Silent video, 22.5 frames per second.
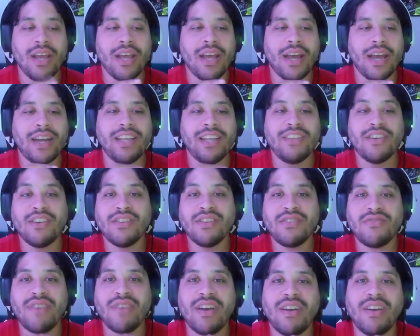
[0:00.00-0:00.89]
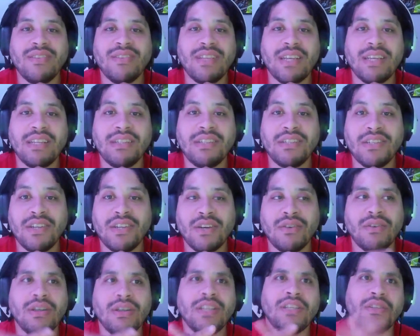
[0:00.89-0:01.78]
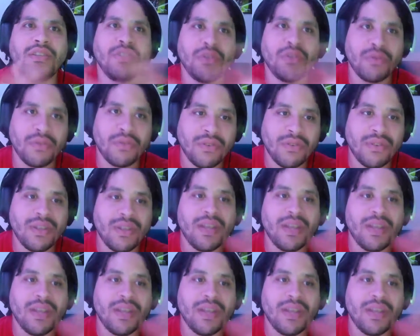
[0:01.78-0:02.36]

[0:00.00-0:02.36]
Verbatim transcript: And he turns around, and you know, as usual,